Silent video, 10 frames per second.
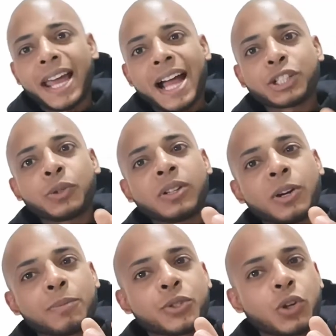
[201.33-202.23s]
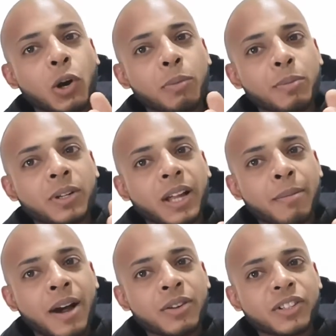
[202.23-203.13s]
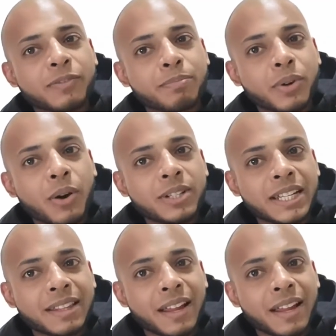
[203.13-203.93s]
actual absorbable amount of protein